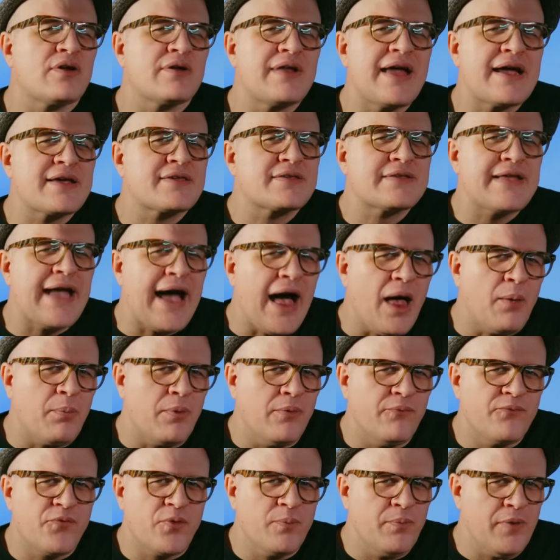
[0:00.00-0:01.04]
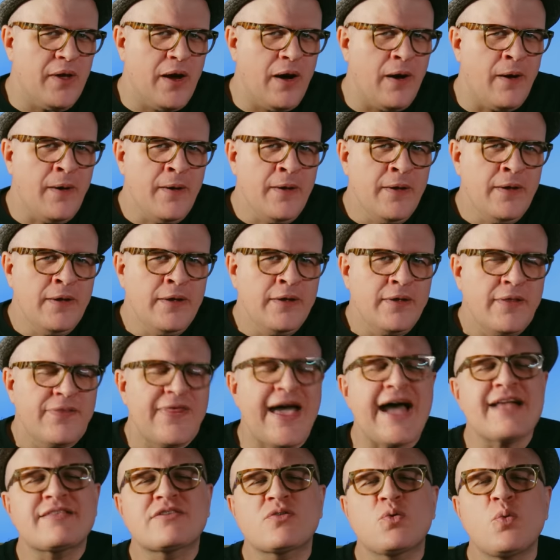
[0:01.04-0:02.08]
their next album from there.
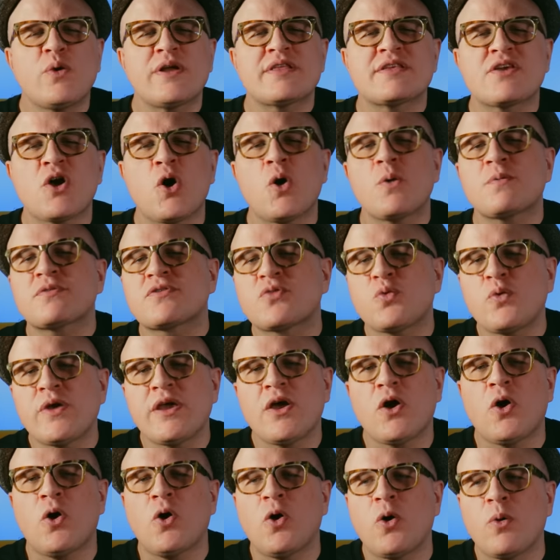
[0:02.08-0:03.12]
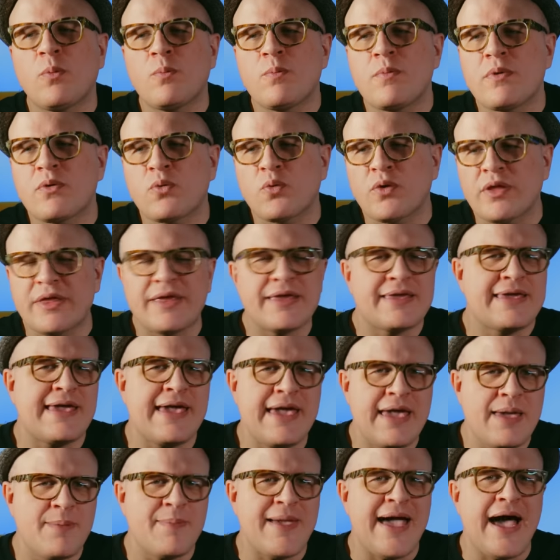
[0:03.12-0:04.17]
That's when Home Sweet Home really
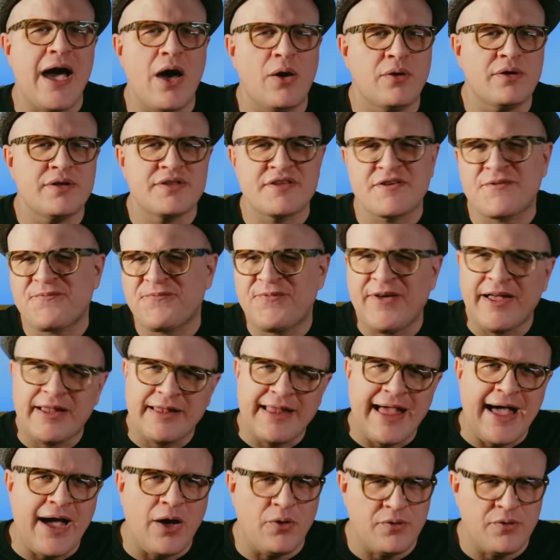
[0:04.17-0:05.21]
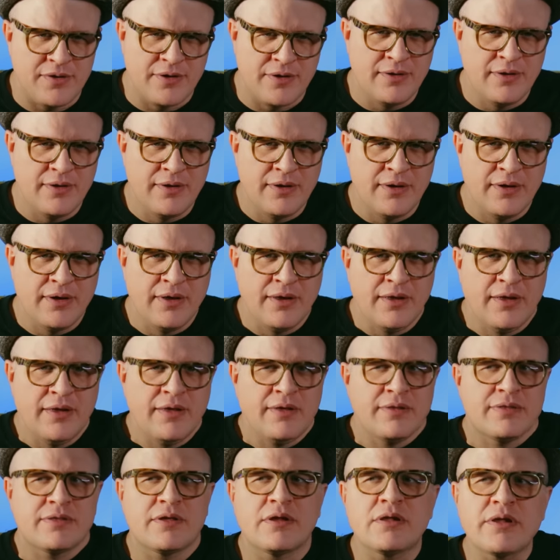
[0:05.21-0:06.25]
came out. It just fell out.
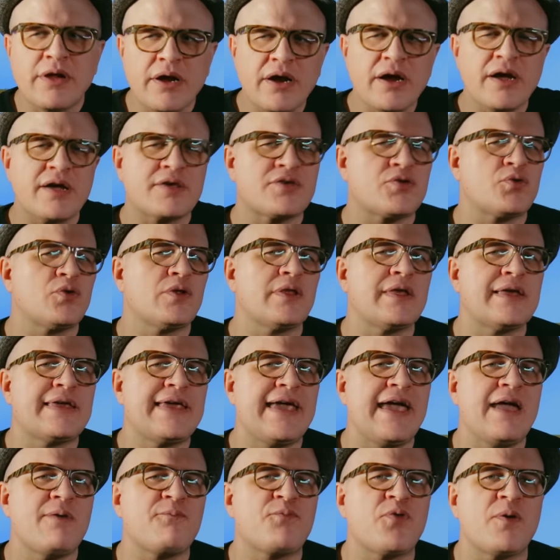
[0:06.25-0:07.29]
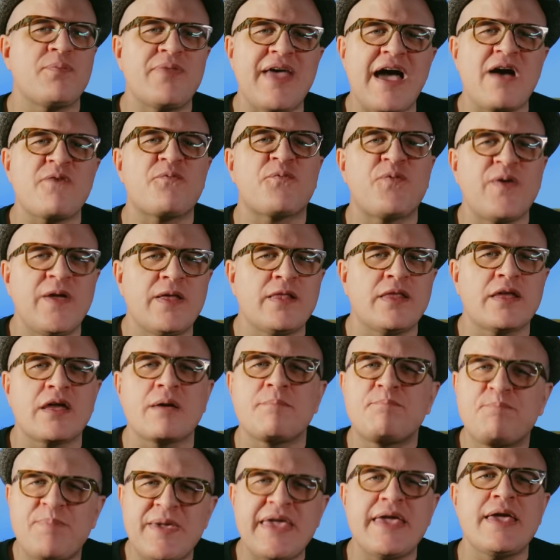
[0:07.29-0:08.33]
The lyrics really came from that feeling
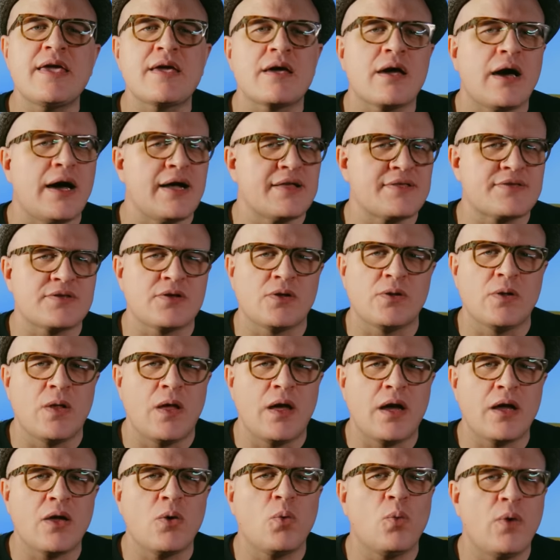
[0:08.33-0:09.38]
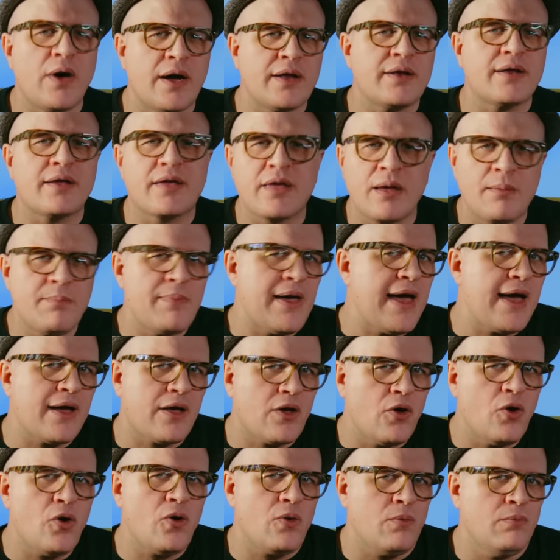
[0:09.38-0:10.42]
of being gone so long and wanting to come back
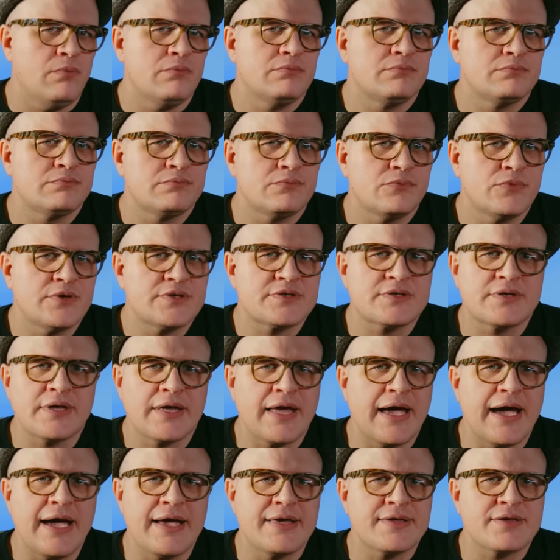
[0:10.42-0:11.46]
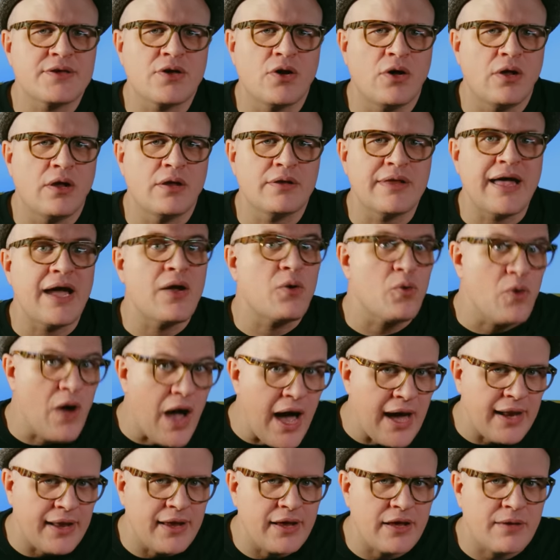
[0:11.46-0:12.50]
home, which the guys called
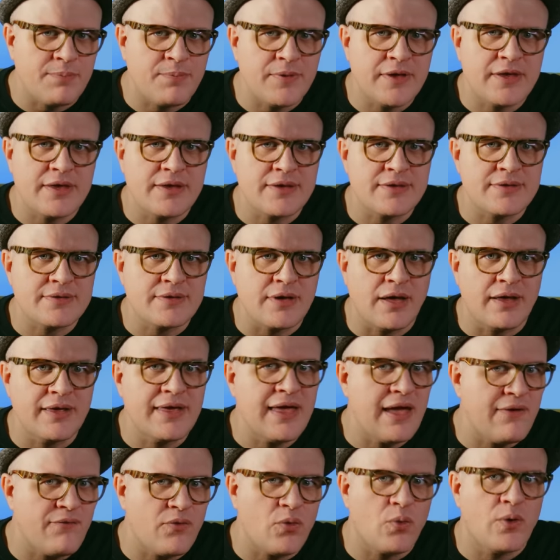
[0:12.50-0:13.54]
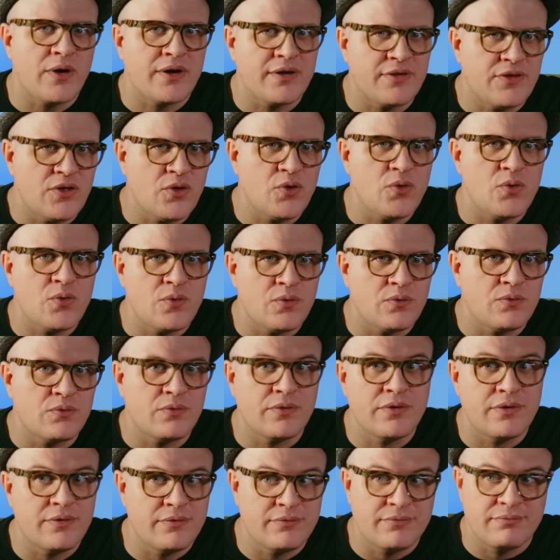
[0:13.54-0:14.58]
ironic because all you ever want to do
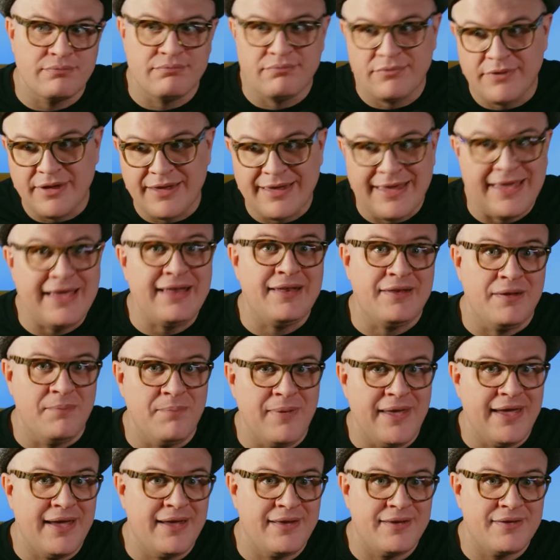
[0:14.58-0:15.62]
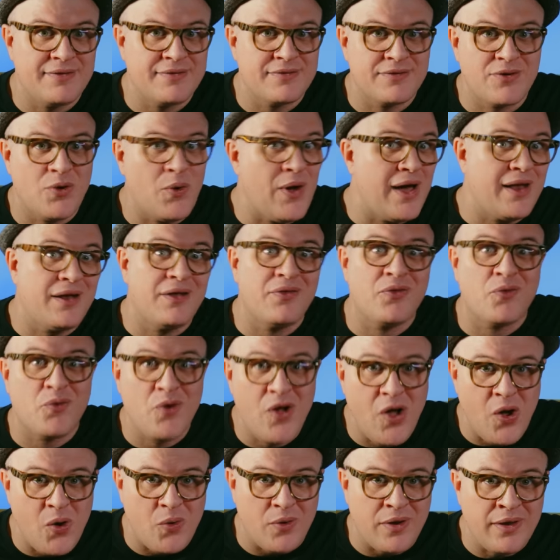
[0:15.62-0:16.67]
when you get in the band is go out on the
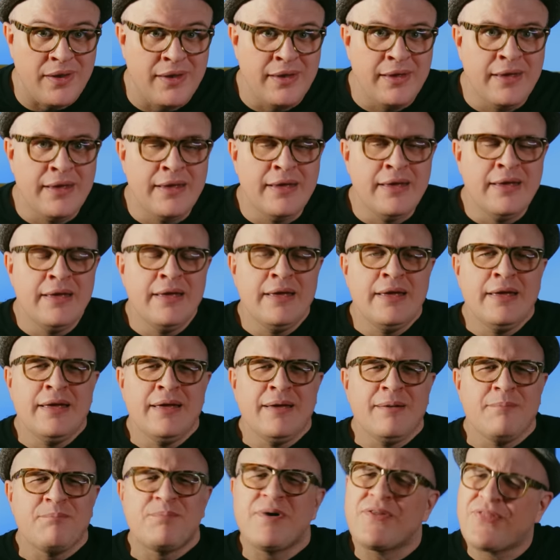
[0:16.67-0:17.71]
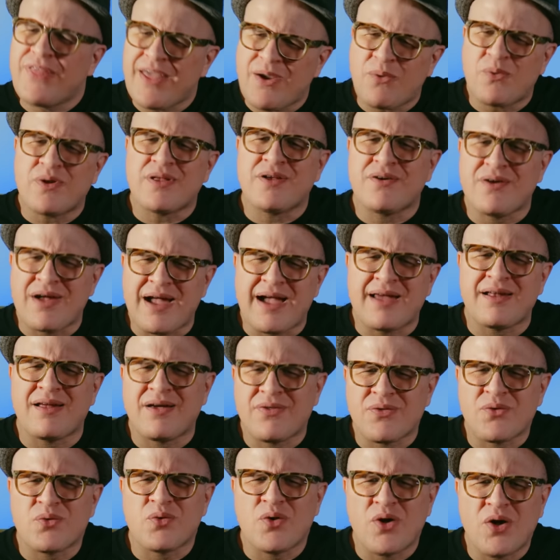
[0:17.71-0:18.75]
road. But then when you're out
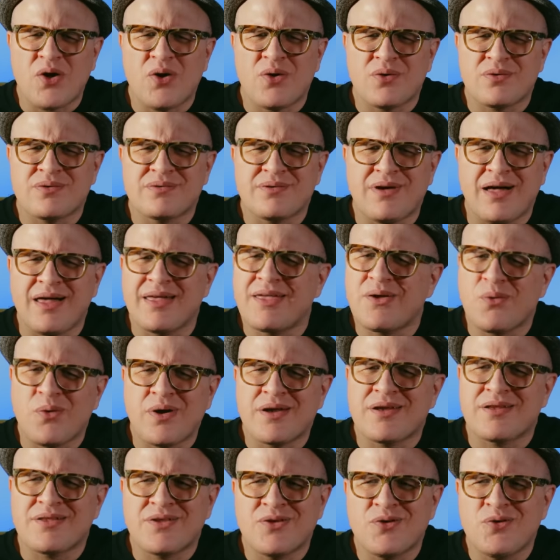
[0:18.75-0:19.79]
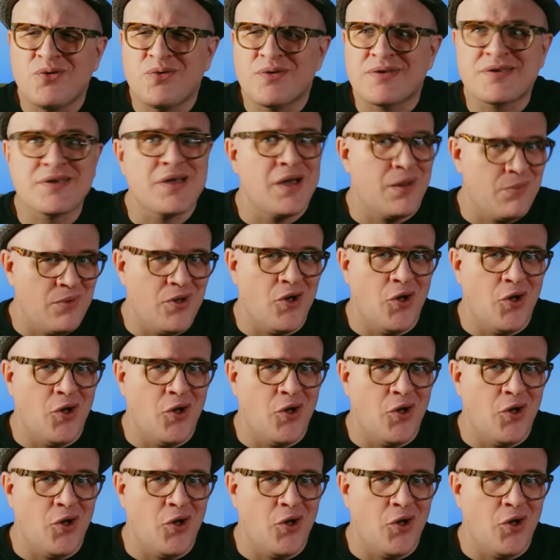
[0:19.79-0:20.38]
on the road, all you want to do is come